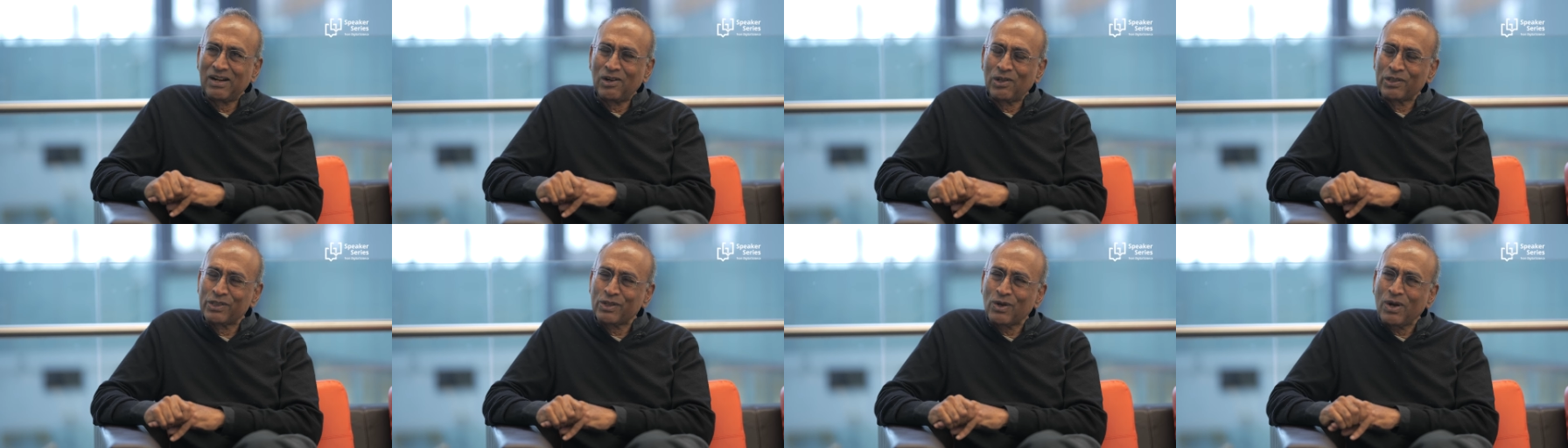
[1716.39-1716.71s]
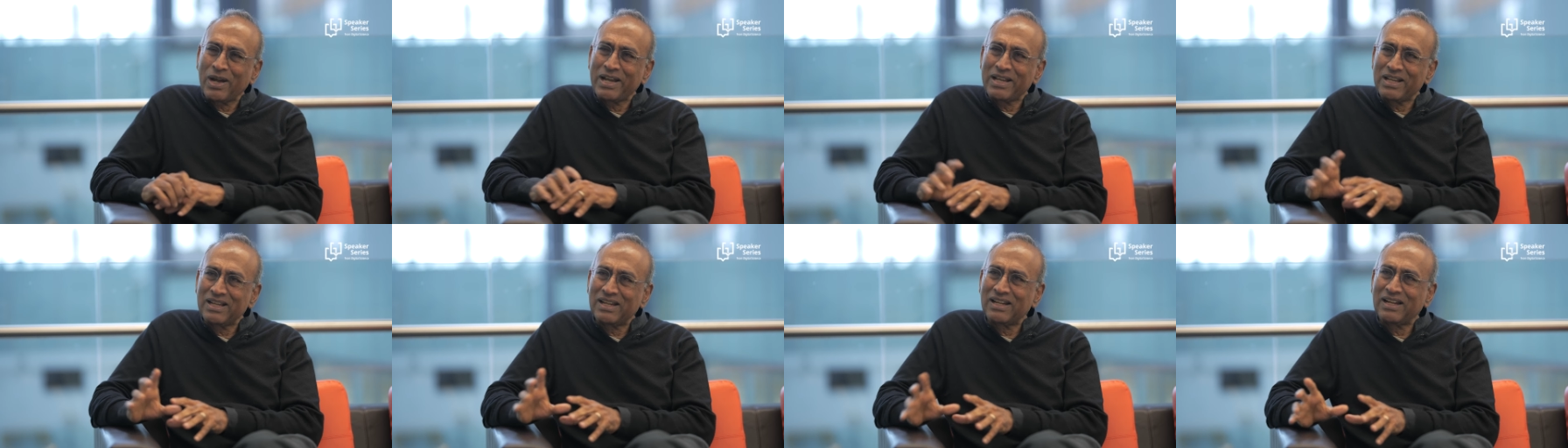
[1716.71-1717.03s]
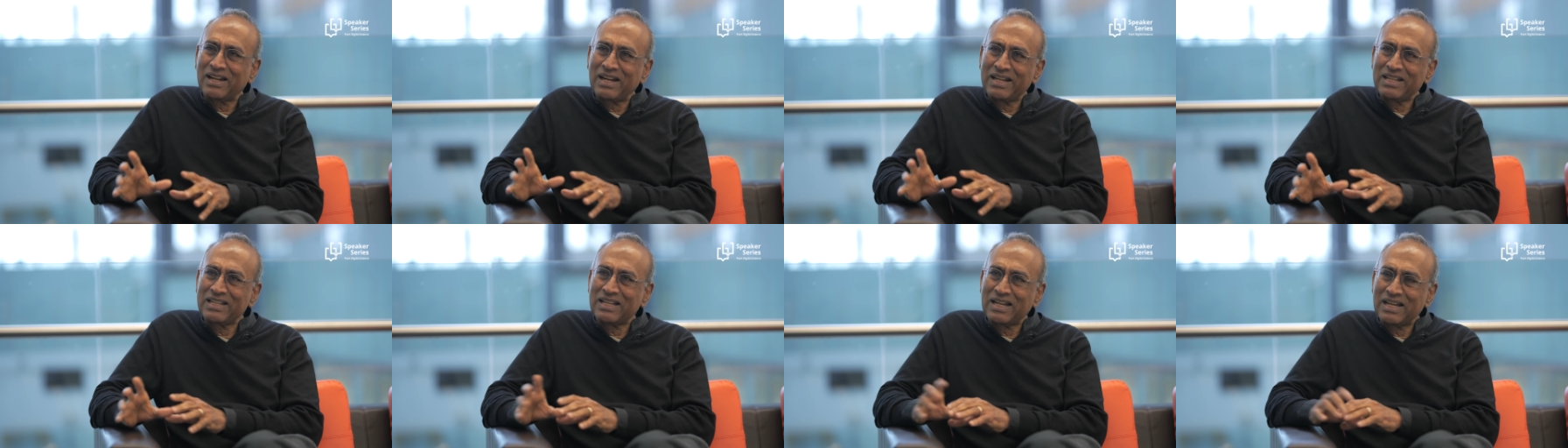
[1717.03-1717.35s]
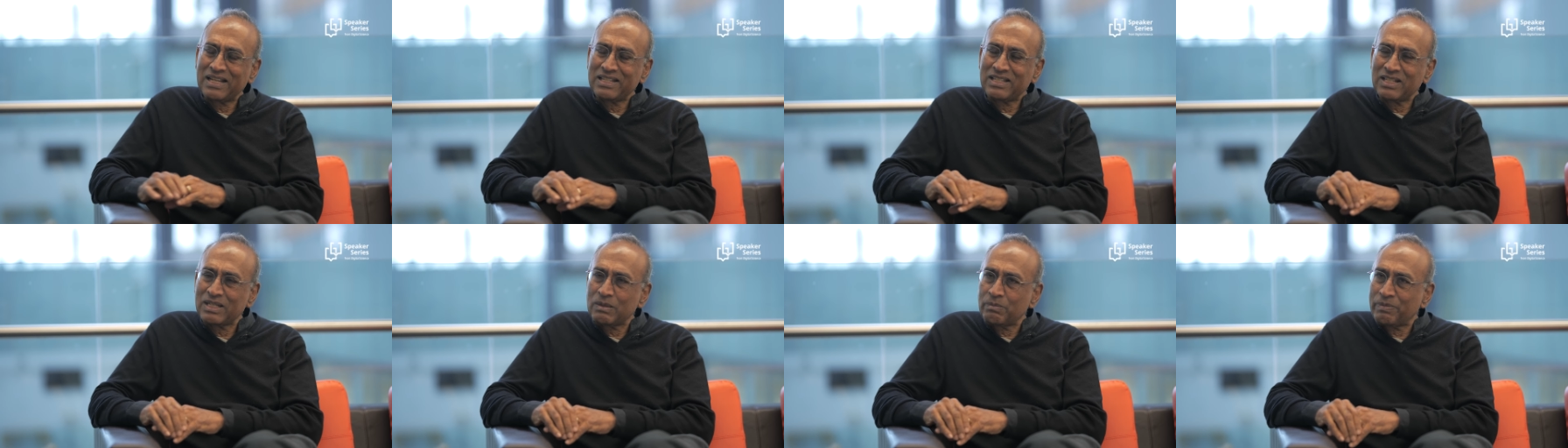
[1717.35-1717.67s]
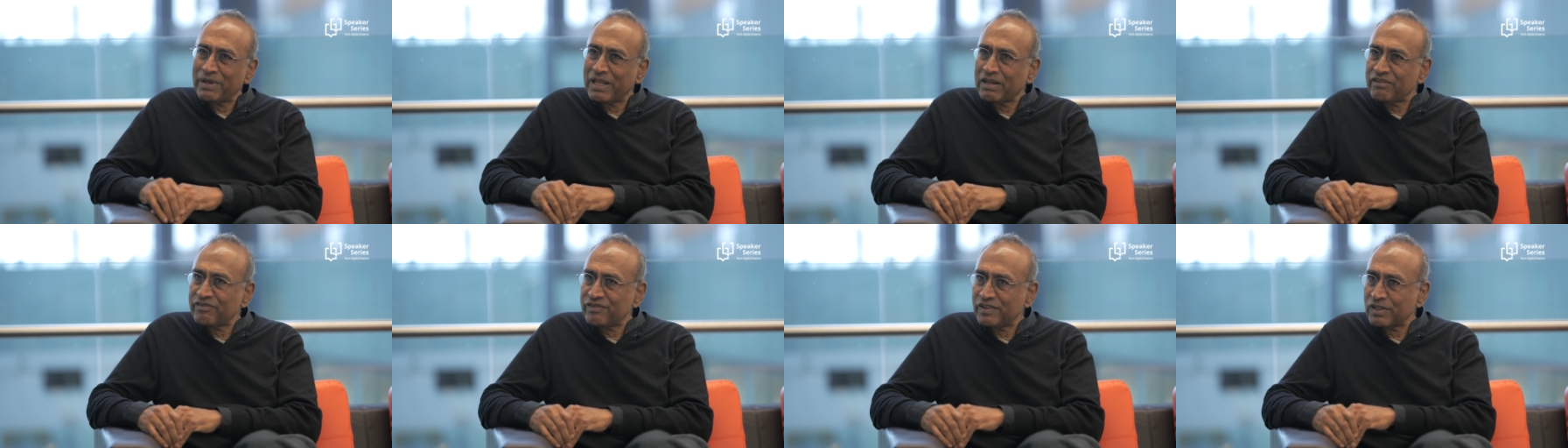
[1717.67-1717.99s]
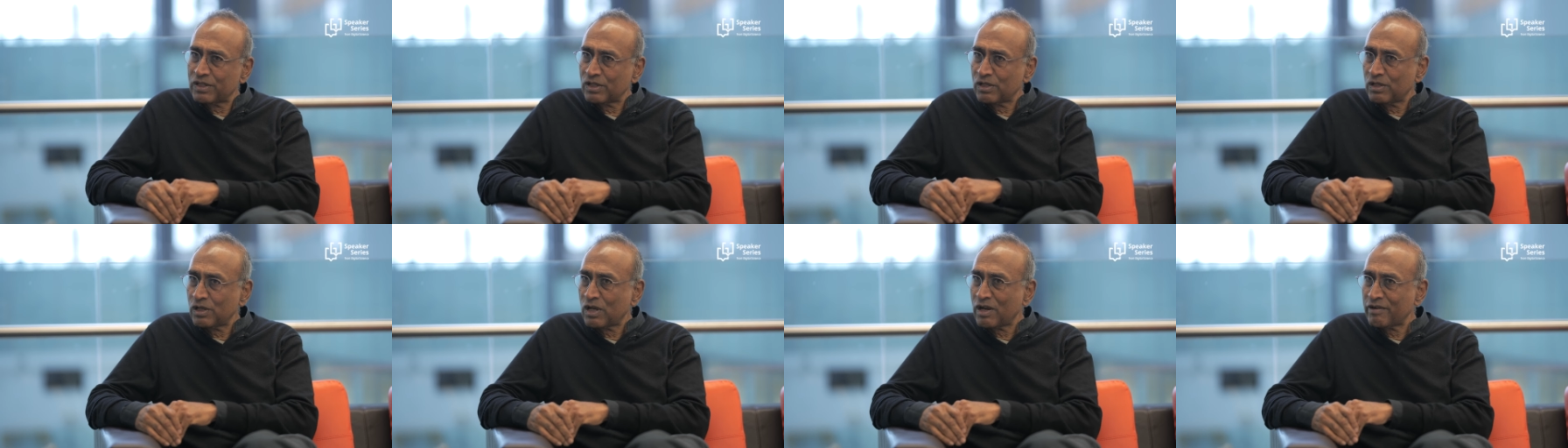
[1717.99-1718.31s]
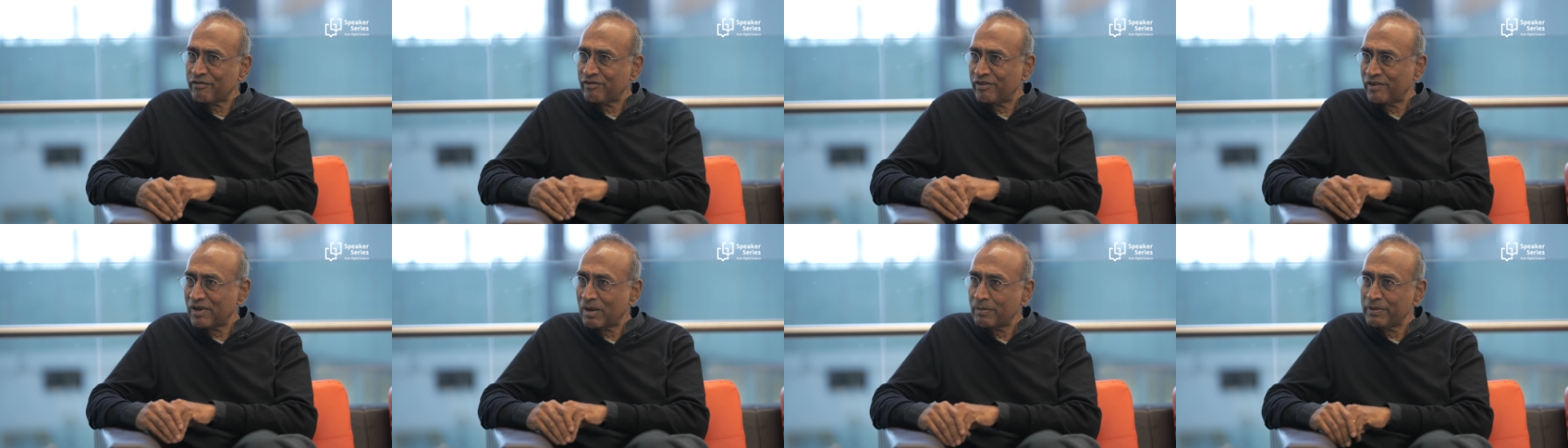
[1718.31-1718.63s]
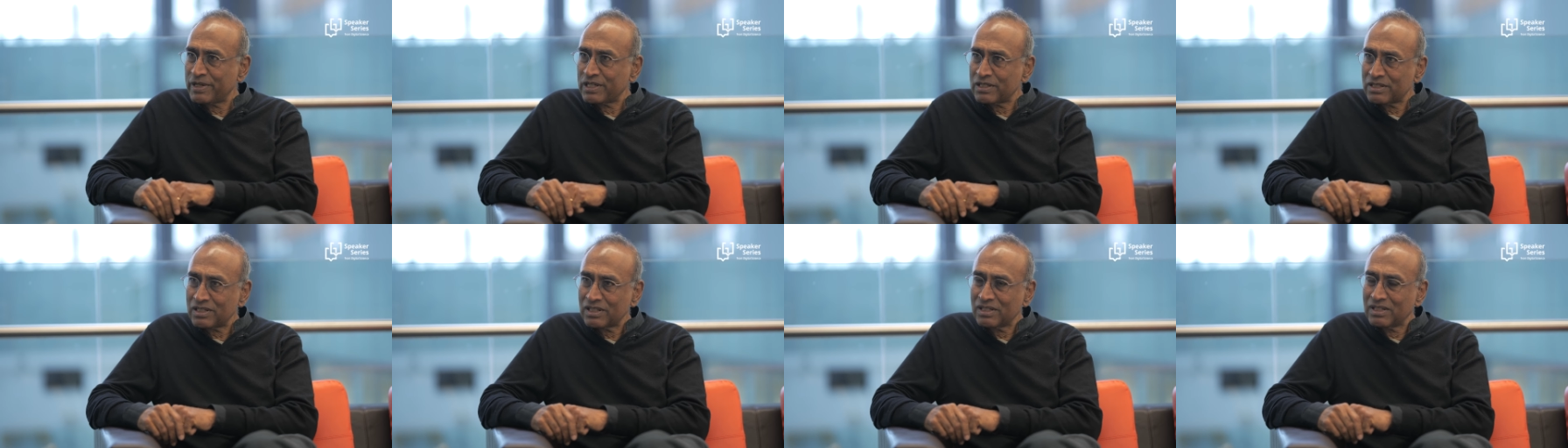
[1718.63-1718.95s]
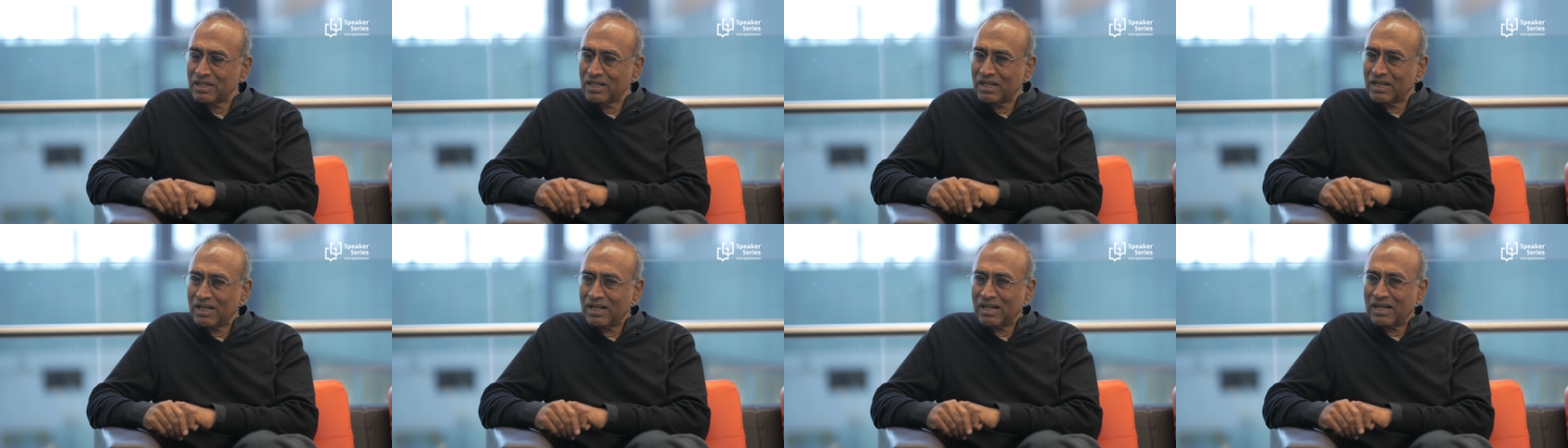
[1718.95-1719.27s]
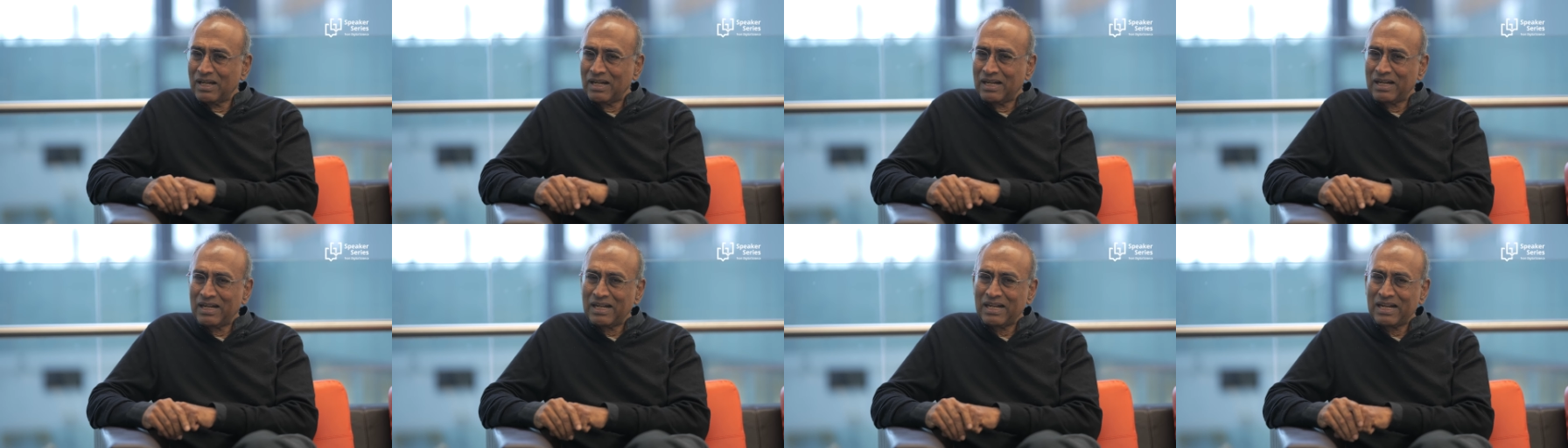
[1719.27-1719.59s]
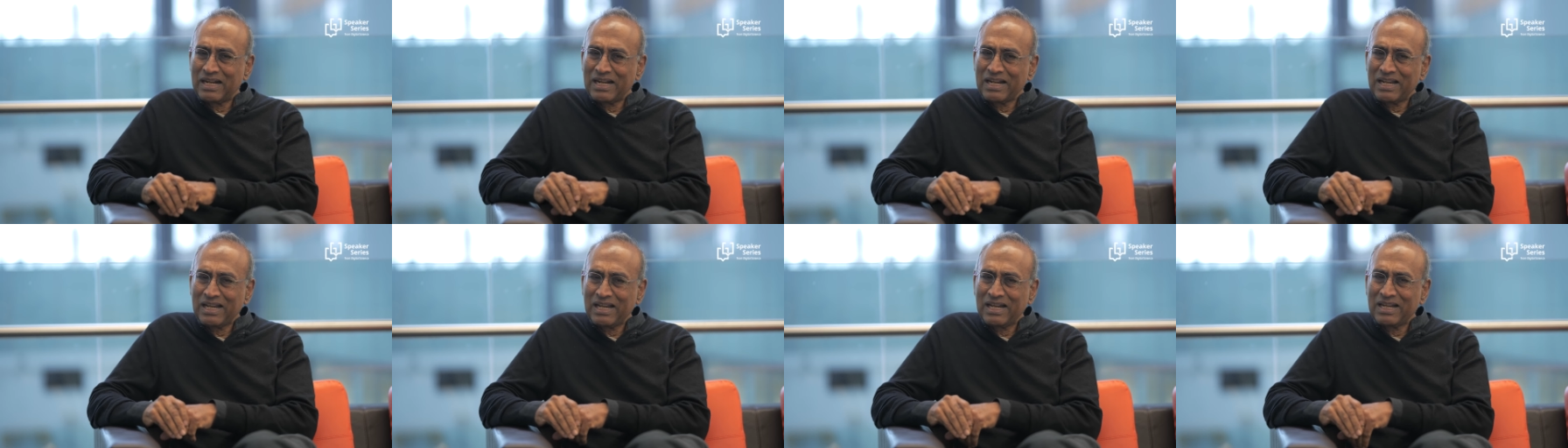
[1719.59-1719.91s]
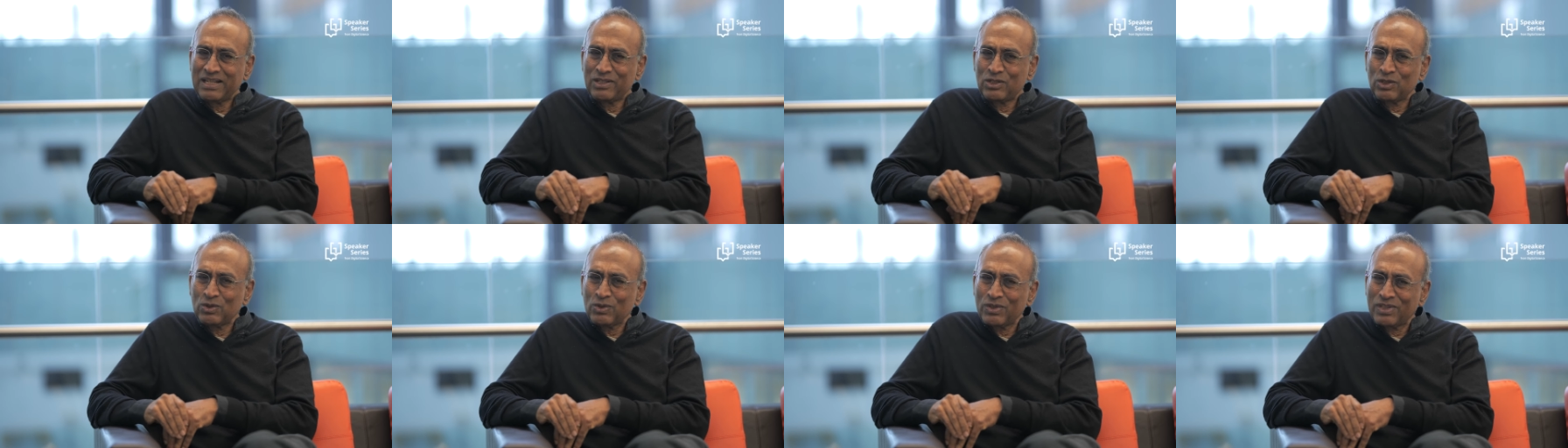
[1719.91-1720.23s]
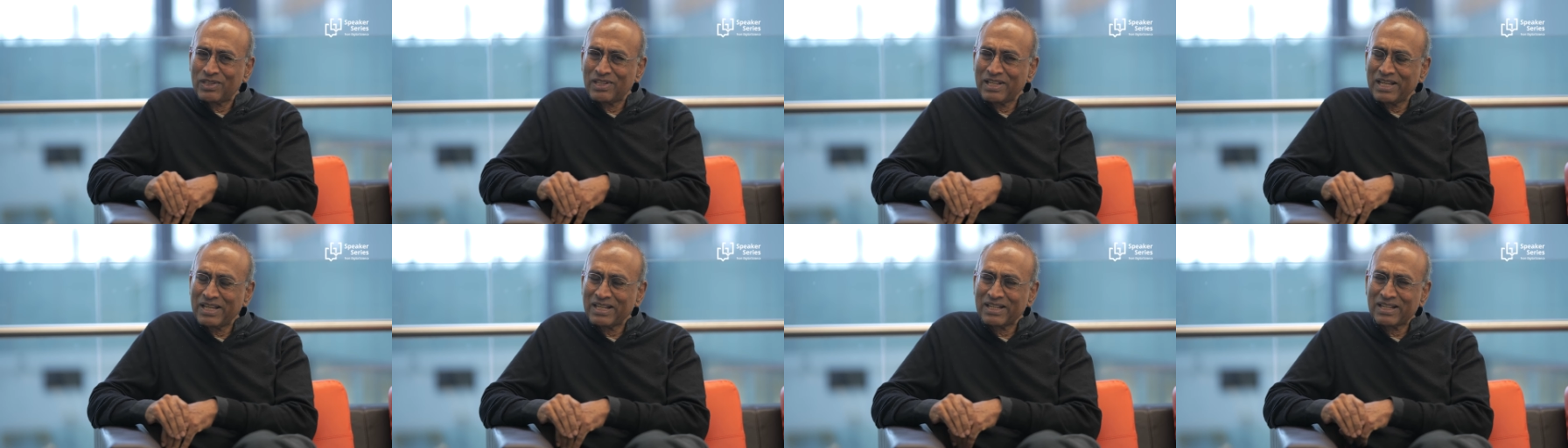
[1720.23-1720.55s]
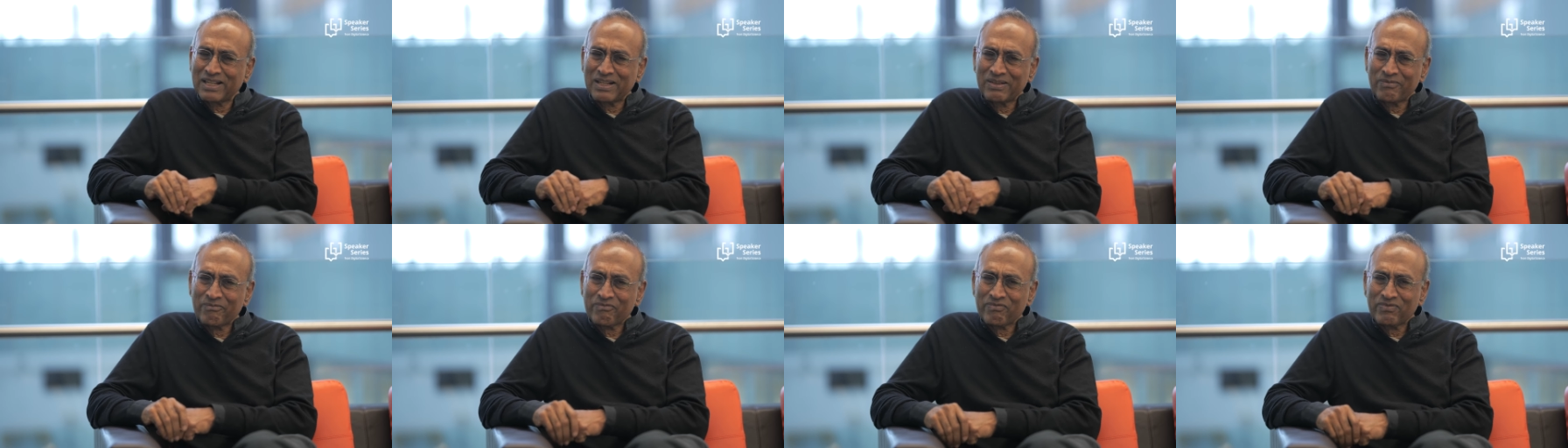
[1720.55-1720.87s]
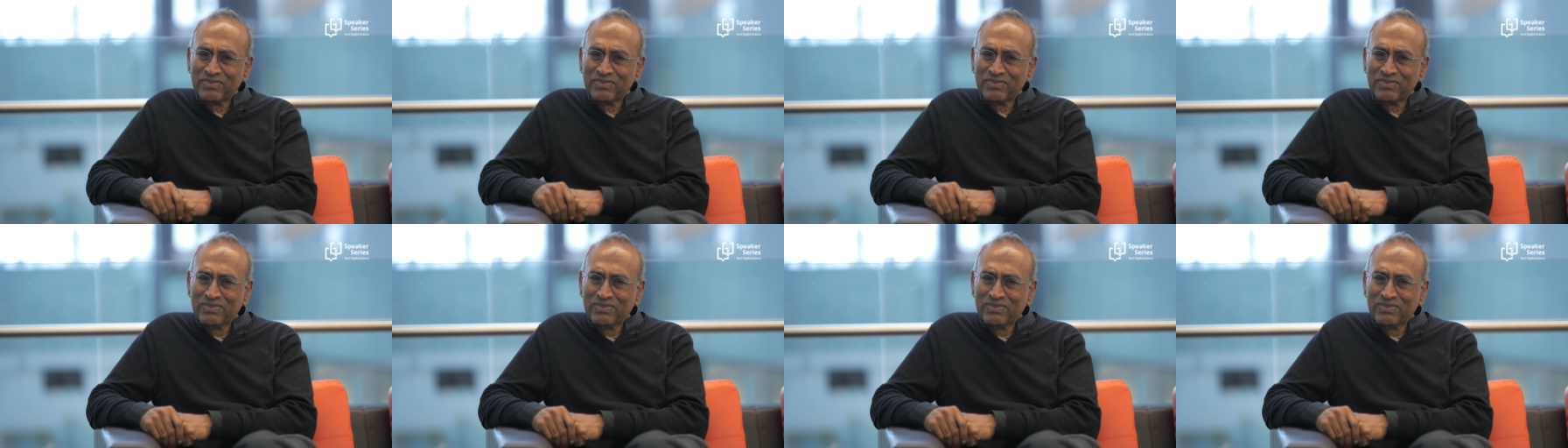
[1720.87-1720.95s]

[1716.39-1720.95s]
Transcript: although I, I, I, did benefit a lot from it, uh, I, I do think